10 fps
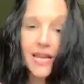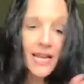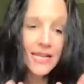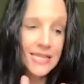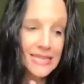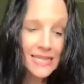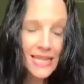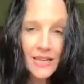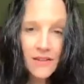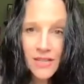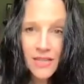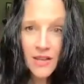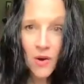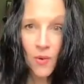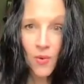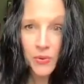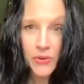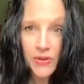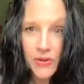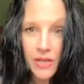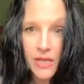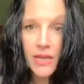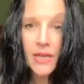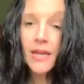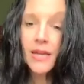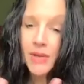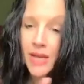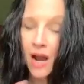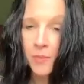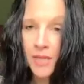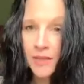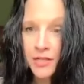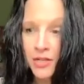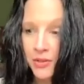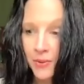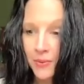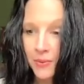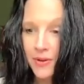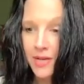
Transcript: It's leaving the old, becoming the new,